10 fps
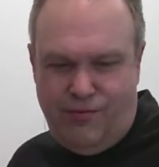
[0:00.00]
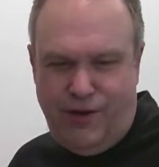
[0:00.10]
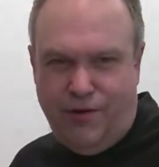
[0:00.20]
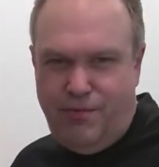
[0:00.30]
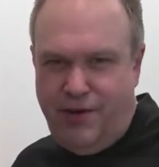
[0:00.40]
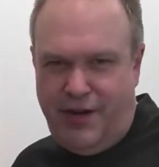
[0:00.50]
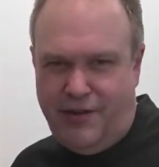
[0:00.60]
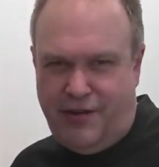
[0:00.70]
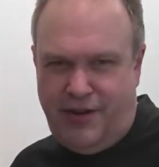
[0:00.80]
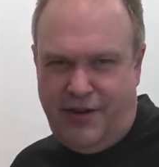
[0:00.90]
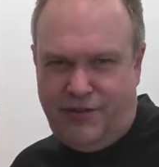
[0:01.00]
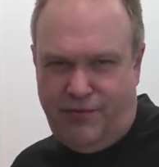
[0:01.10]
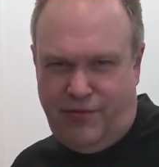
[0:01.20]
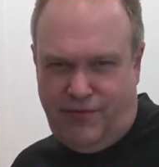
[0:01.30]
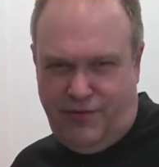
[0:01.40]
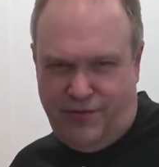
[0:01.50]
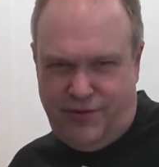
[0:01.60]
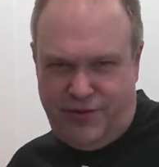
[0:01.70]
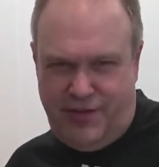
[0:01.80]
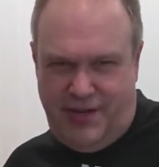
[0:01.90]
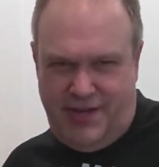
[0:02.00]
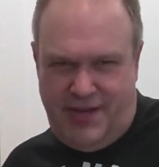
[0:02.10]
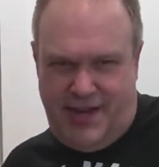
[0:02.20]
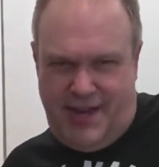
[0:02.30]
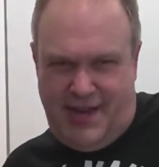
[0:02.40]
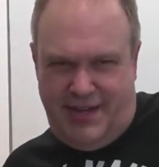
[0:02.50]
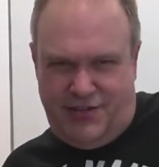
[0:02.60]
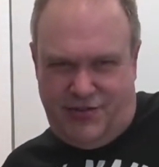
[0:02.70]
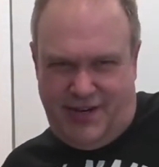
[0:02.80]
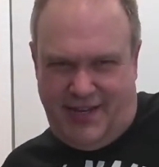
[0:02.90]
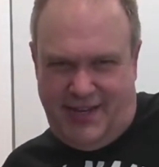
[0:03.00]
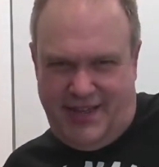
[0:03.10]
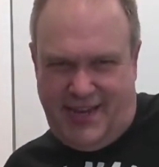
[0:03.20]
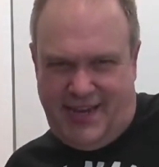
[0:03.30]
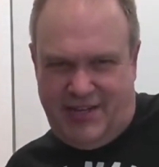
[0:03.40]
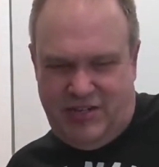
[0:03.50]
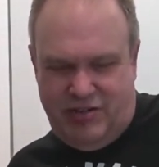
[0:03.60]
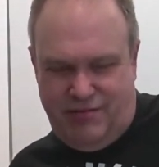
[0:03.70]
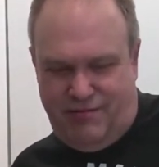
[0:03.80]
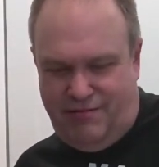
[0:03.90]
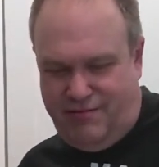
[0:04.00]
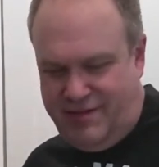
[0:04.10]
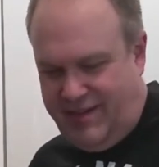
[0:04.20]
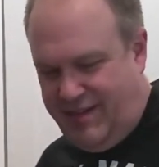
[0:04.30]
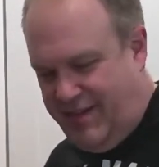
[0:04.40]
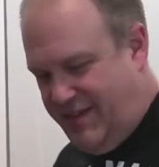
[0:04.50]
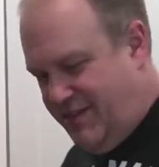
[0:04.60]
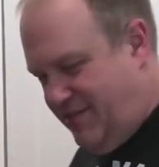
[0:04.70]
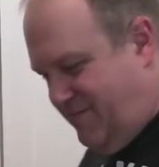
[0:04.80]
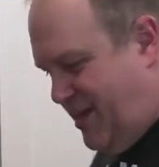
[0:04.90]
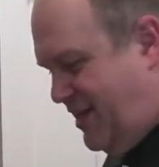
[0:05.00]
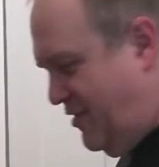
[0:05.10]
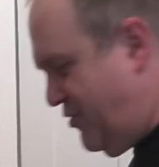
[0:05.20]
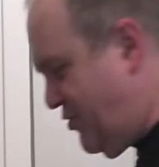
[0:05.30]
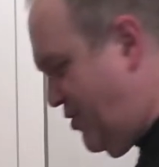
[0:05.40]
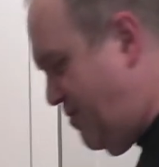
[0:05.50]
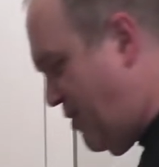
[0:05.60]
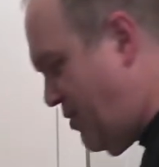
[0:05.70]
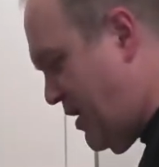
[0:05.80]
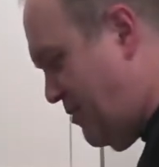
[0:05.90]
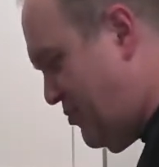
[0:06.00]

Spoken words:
we don't want to put it on our nice hardwood floors. Let's try like that. Ooh, man, that looks good. Okay,